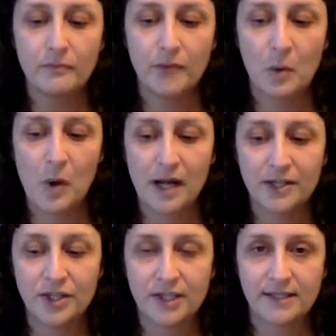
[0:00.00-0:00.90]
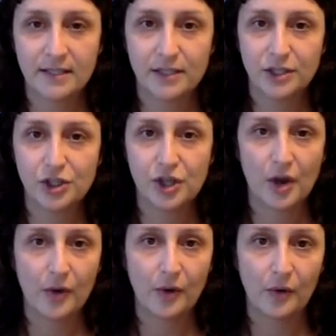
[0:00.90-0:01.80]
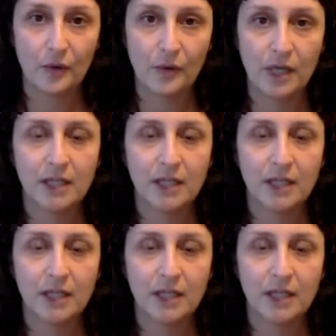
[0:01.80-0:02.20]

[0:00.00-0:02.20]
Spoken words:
watch a silly show,